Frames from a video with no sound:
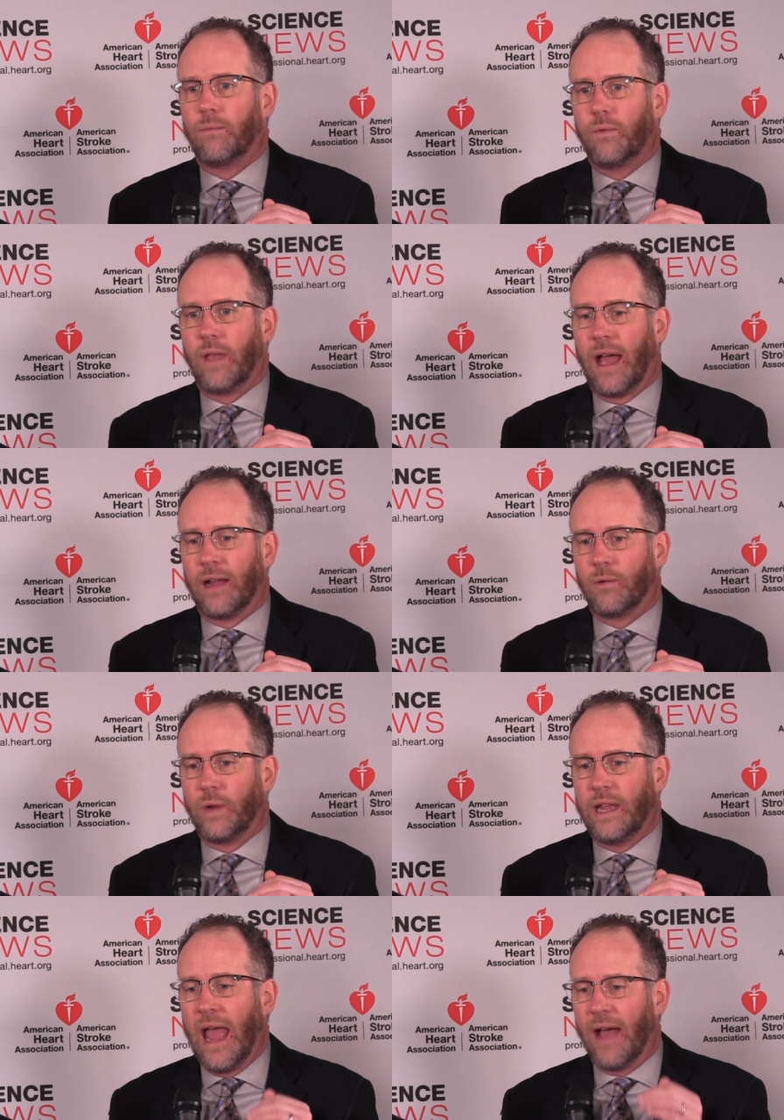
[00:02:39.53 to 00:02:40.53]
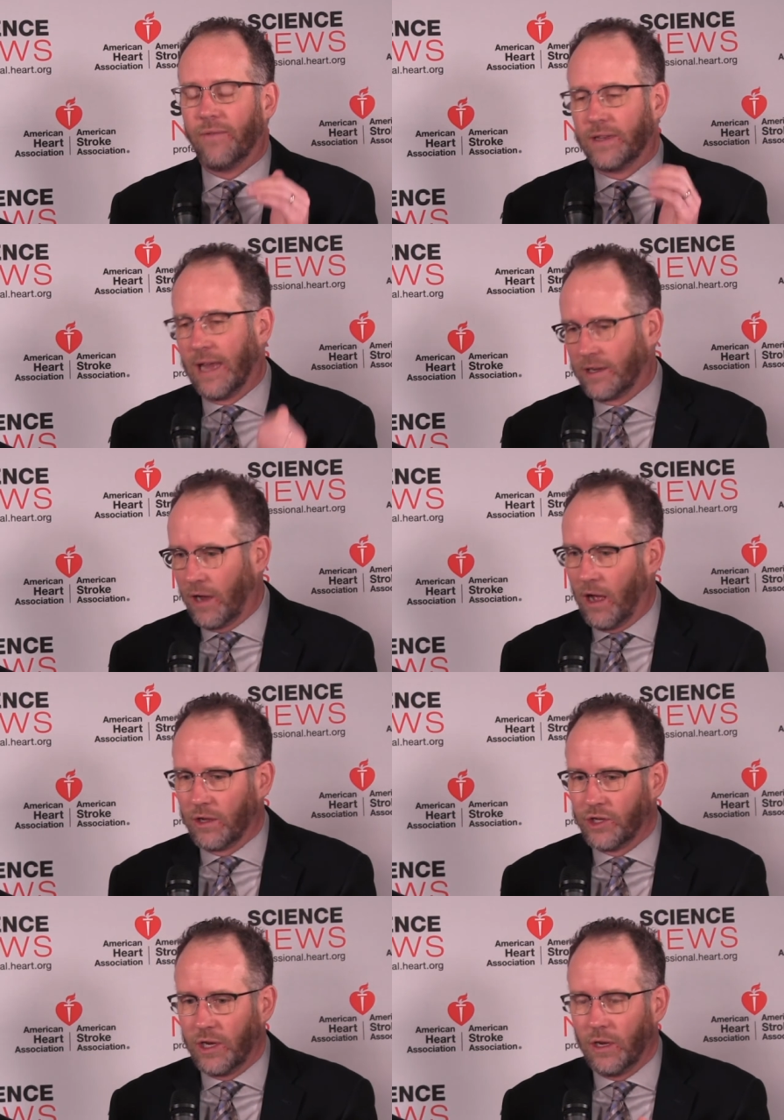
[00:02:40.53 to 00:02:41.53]
That we have the
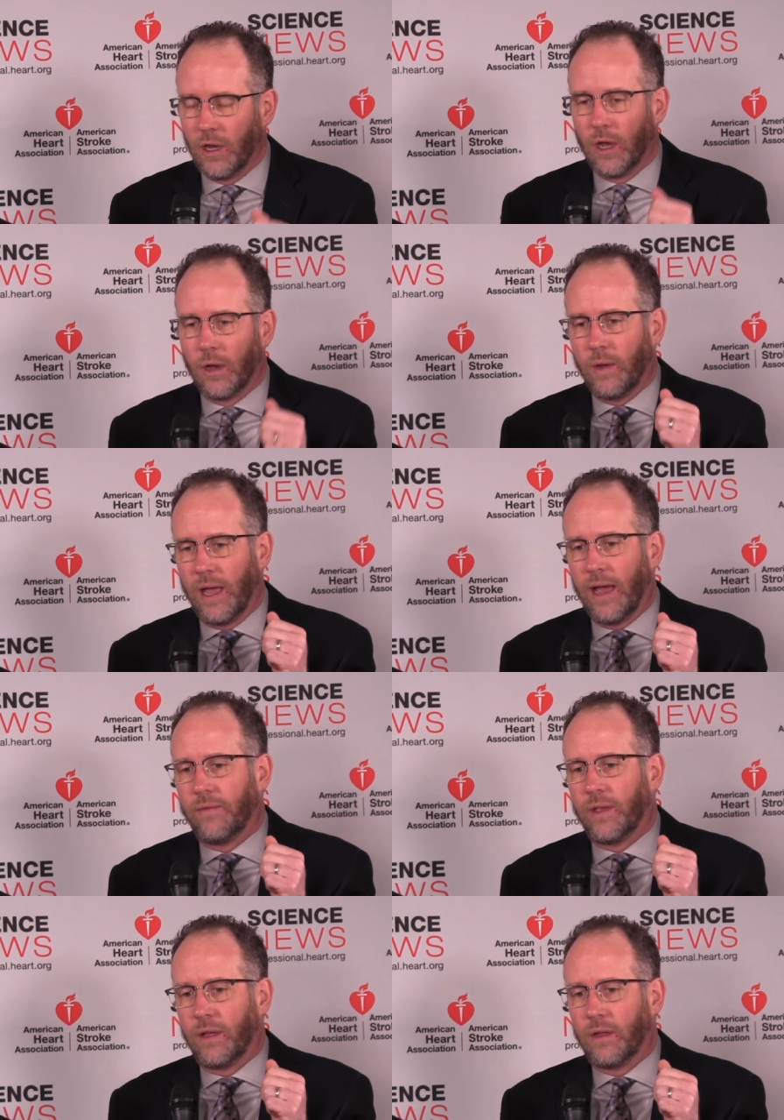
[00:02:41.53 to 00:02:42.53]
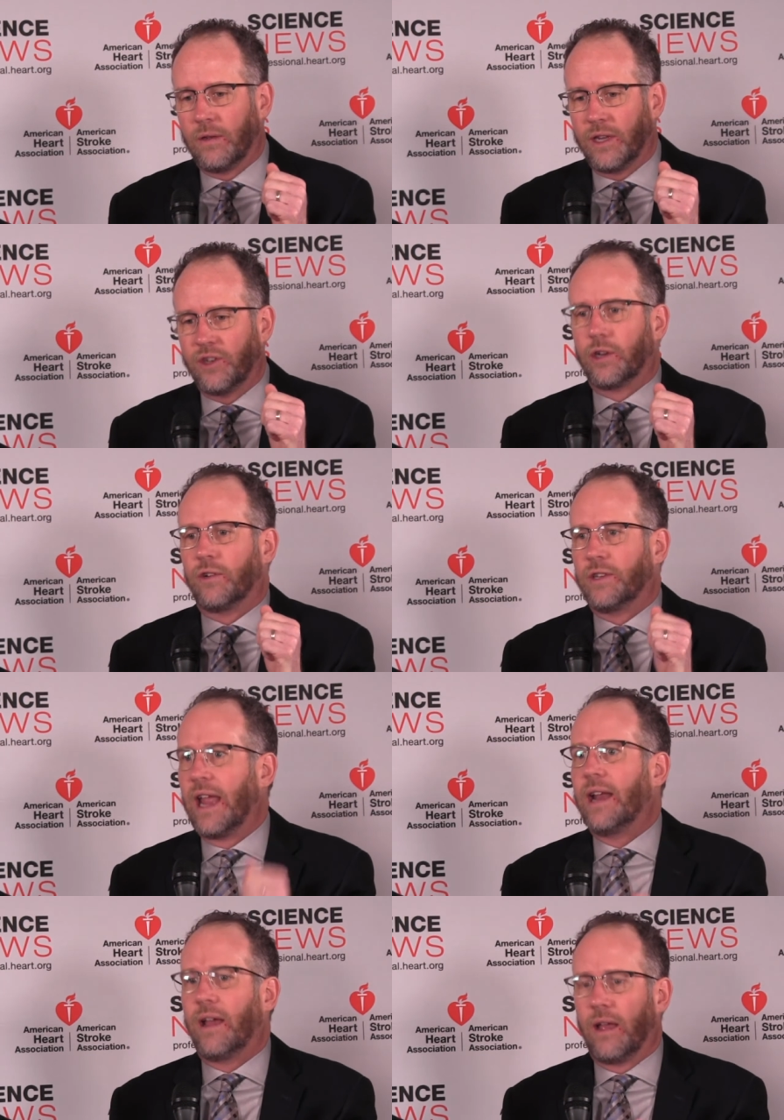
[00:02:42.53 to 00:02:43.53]
technology, we have the digital
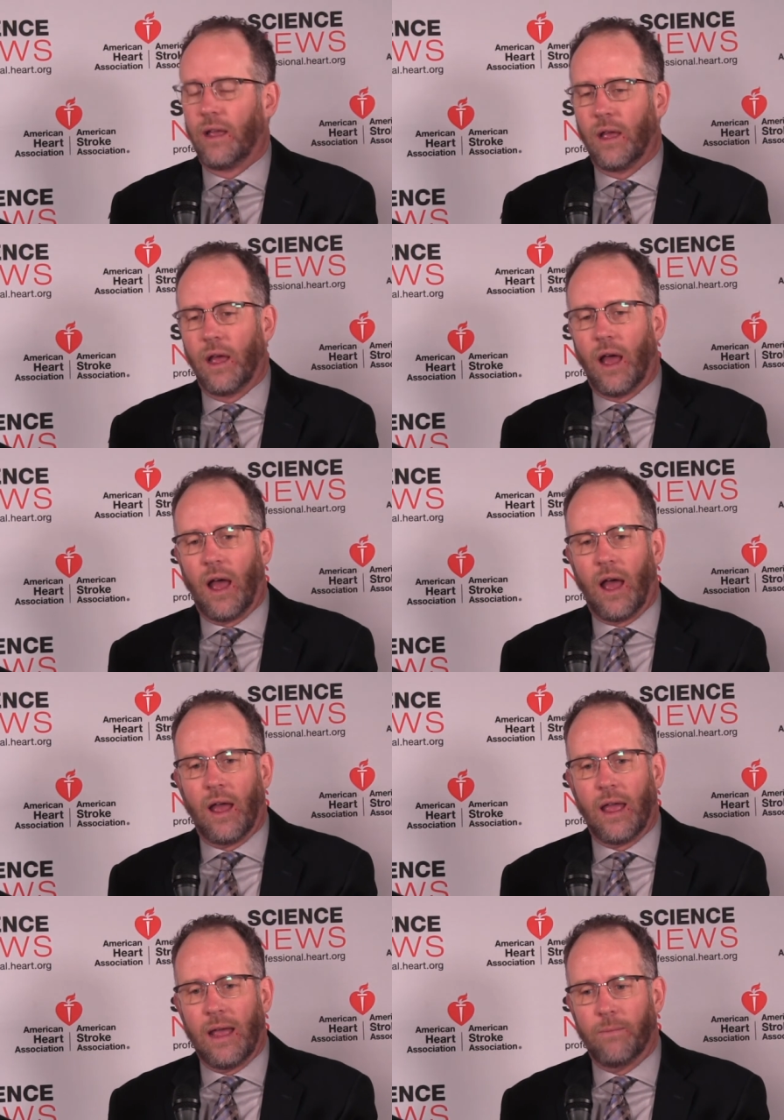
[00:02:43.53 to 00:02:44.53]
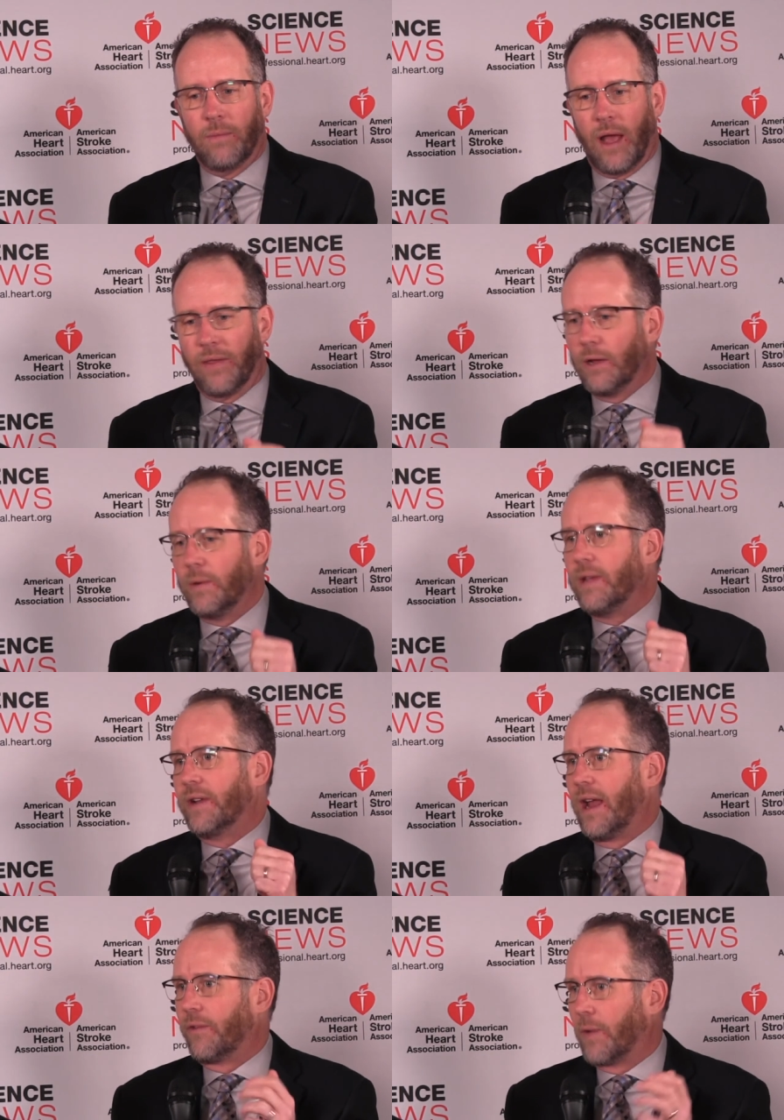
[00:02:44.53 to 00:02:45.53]
data, and I think we
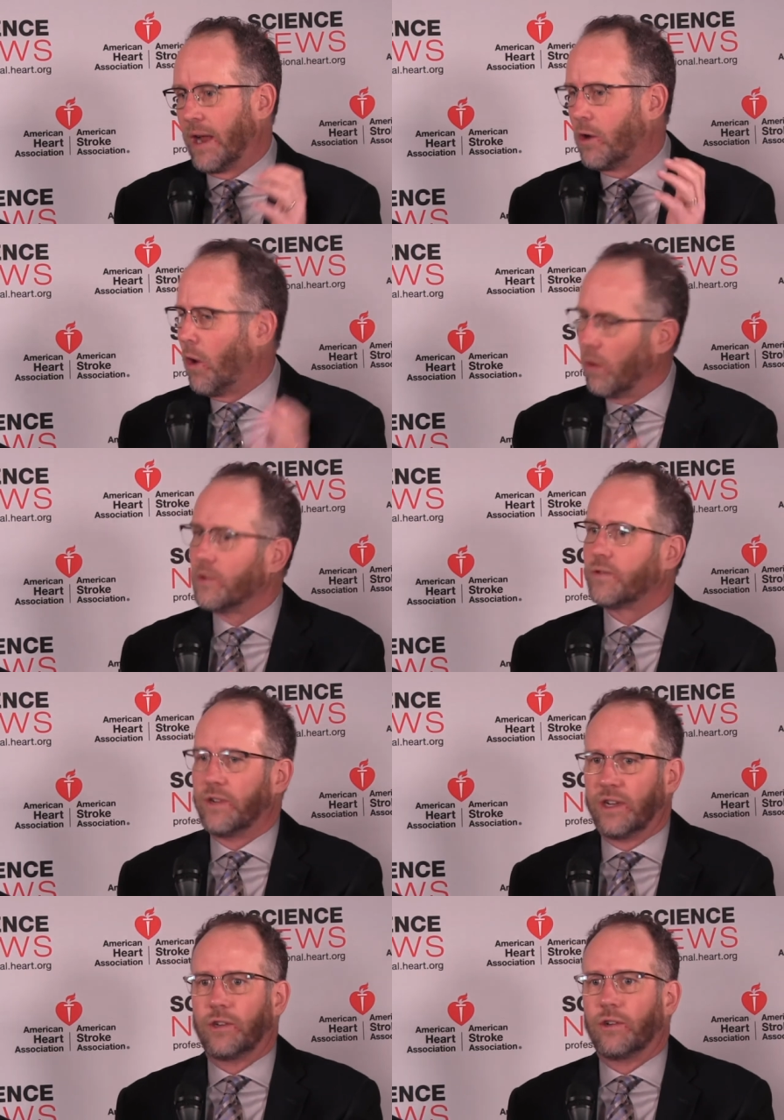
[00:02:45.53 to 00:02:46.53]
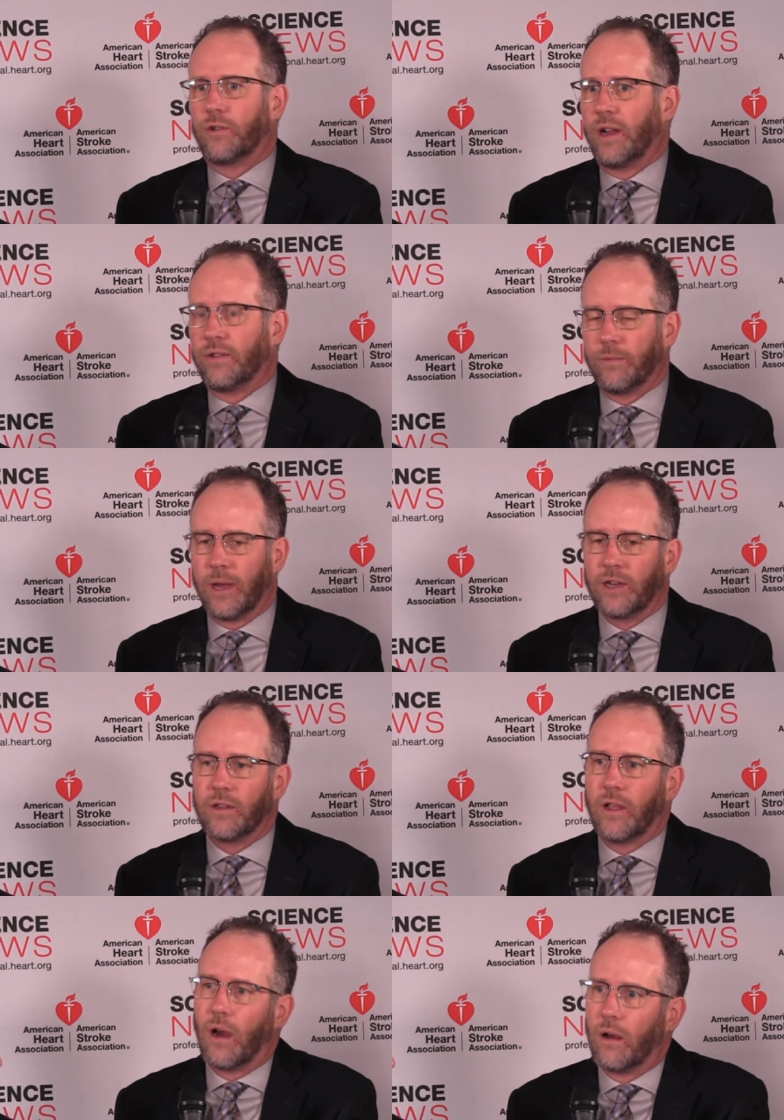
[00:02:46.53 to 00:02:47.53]
even have the right goals for digital
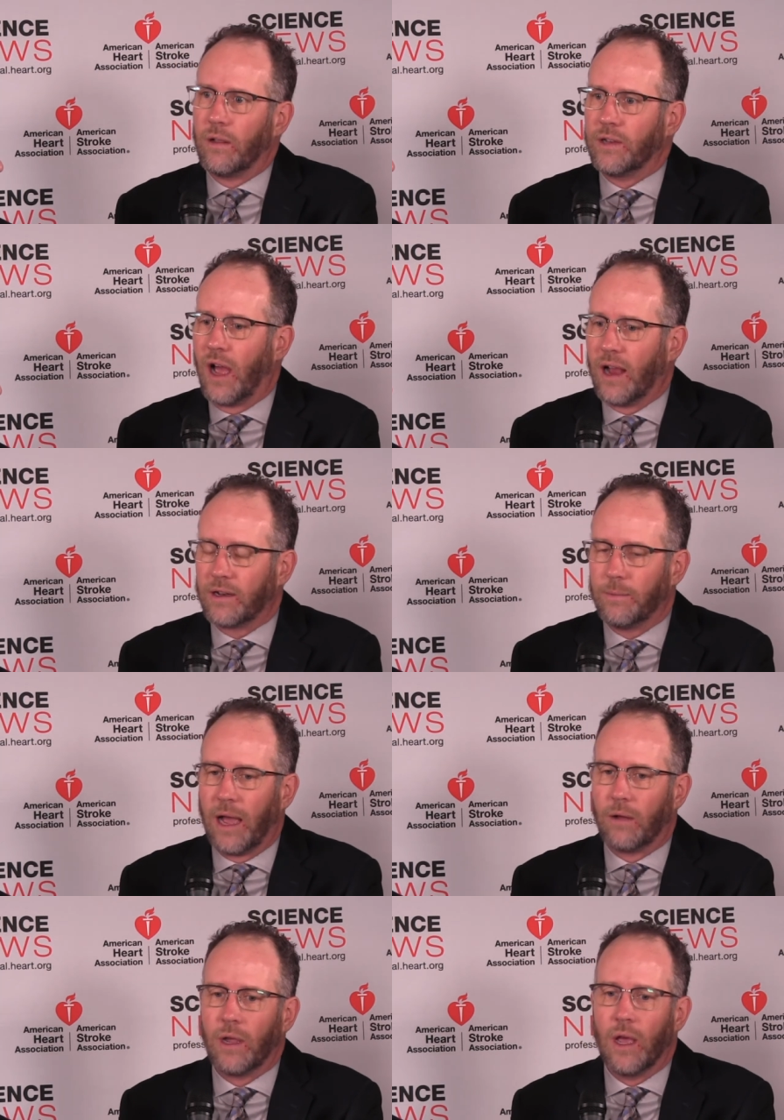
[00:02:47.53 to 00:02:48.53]
transformation that Harlan talked about.